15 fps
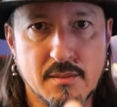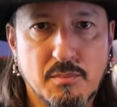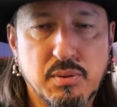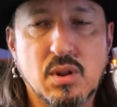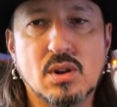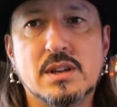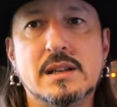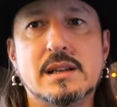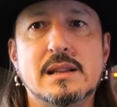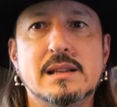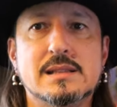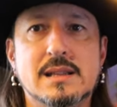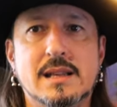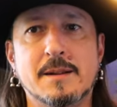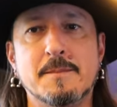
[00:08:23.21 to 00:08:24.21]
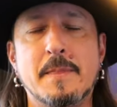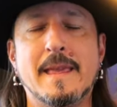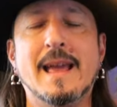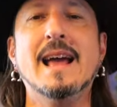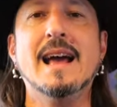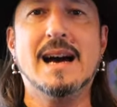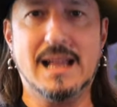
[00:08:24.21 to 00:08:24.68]
plugged into this thing,
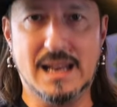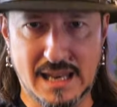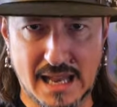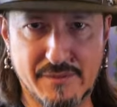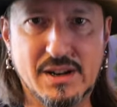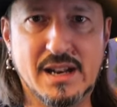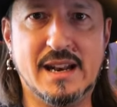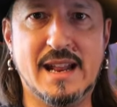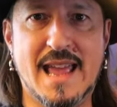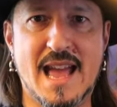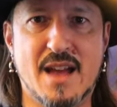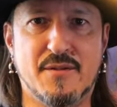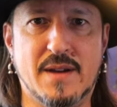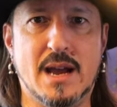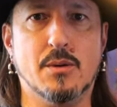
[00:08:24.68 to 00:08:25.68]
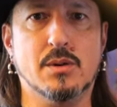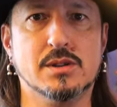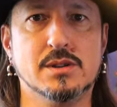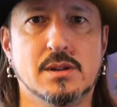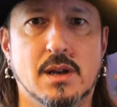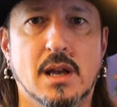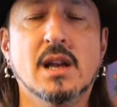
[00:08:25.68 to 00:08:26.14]
11 and a half
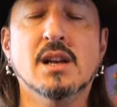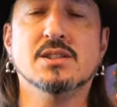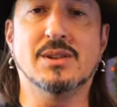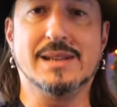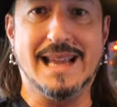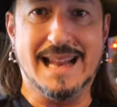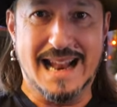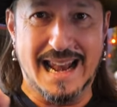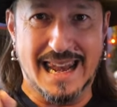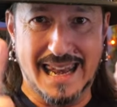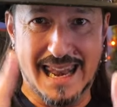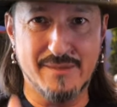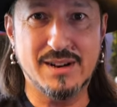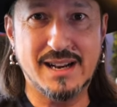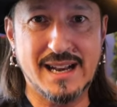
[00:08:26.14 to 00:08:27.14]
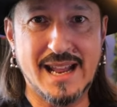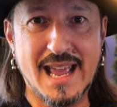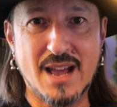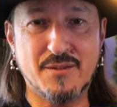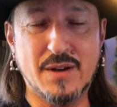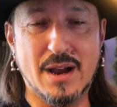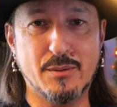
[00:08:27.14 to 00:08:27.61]
hours. So I get 11 and a
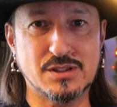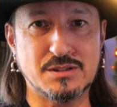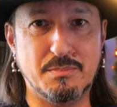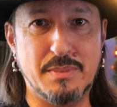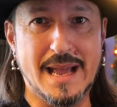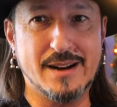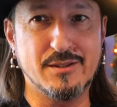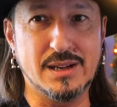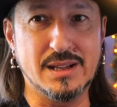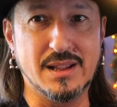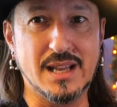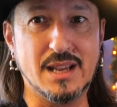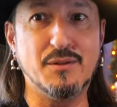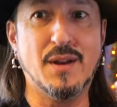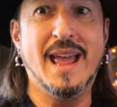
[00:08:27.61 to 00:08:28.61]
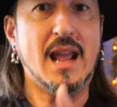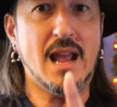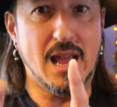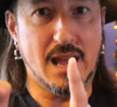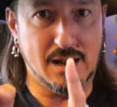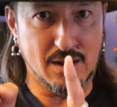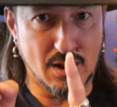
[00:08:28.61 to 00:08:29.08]
half hours of battery life
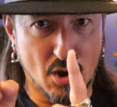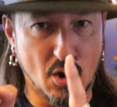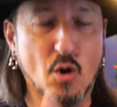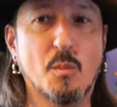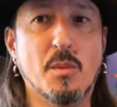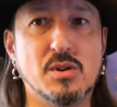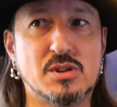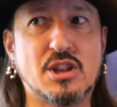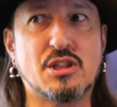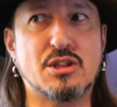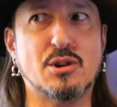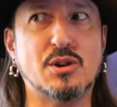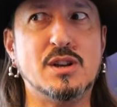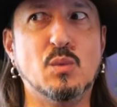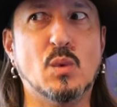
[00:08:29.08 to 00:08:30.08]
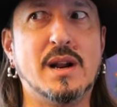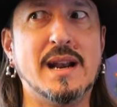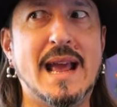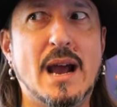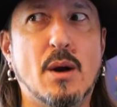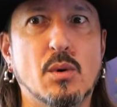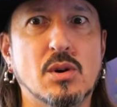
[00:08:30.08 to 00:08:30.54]
and almost 31
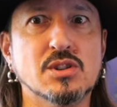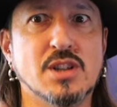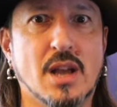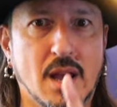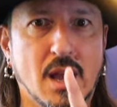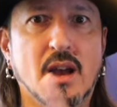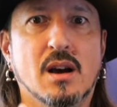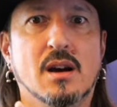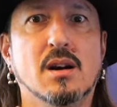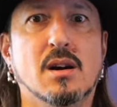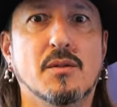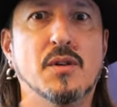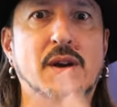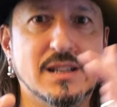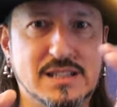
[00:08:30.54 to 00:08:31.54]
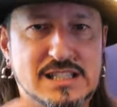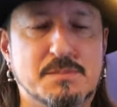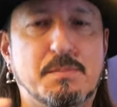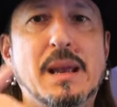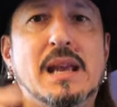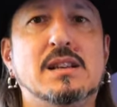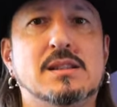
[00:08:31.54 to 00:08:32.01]
hours of
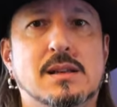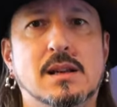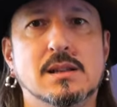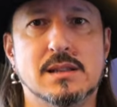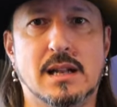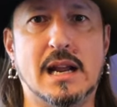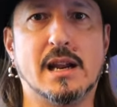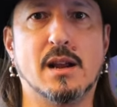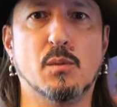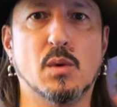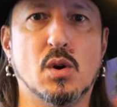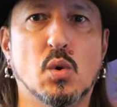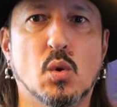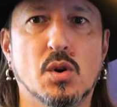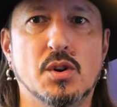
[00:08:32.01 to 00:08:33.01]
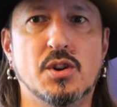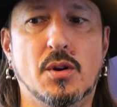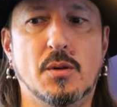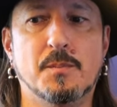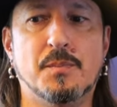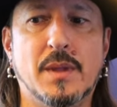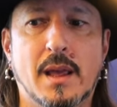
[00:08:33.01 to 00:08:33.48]
space that I can record to.